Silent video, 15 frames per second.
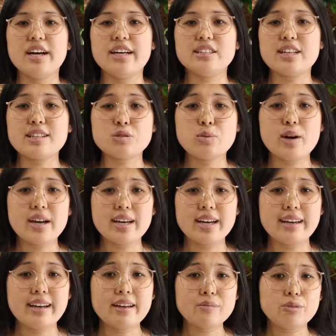And that's why
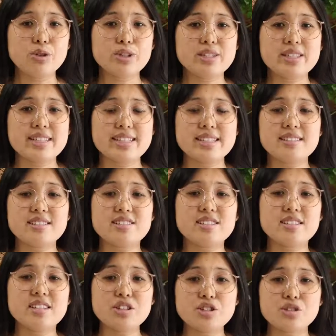innate immunity is
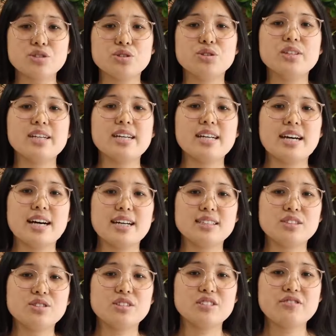essential
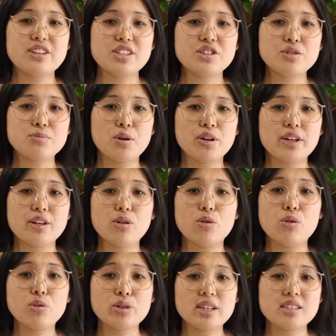to defend your body,
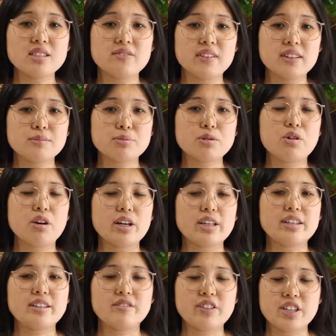or you can develop
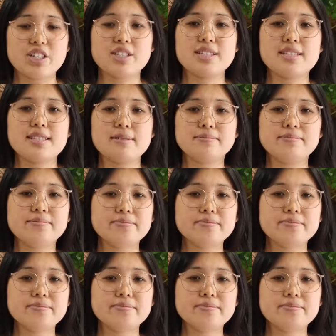chronic infections.